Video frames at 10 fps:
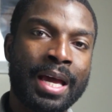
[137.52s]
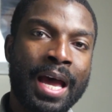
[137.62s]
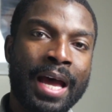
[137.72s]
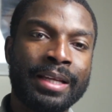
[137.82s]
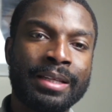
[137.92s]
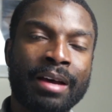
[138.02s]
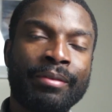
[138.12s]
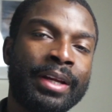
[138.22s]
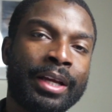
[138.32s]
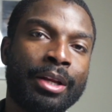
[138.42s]
And I
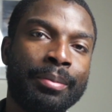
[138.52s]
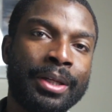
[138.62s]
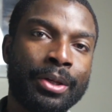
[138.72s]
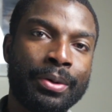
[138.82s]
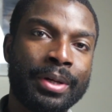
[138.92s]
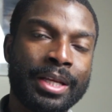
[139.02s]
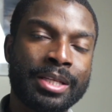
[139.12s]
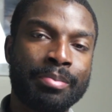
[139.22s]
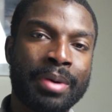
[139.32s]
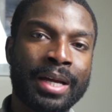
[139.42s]
think they're going to be doing this
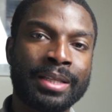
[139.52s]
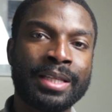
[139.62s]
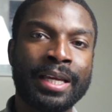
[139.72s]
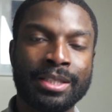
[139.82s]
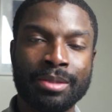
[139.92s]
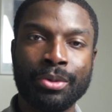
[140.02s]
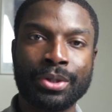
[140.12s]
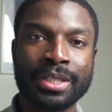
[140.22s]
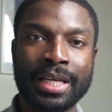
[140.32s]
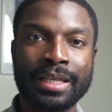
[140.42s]
by saying to
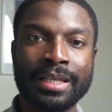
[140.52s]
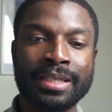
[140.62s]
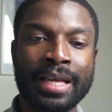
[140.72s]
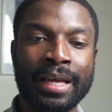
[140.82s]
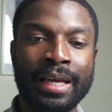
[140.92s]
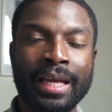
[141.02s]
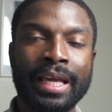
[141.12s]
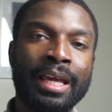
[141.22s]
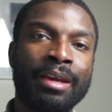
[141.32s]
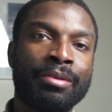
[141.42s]
mortgage lenders that
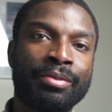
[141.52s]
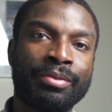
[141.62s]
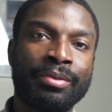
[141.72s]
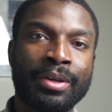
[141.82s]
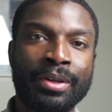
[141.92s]
if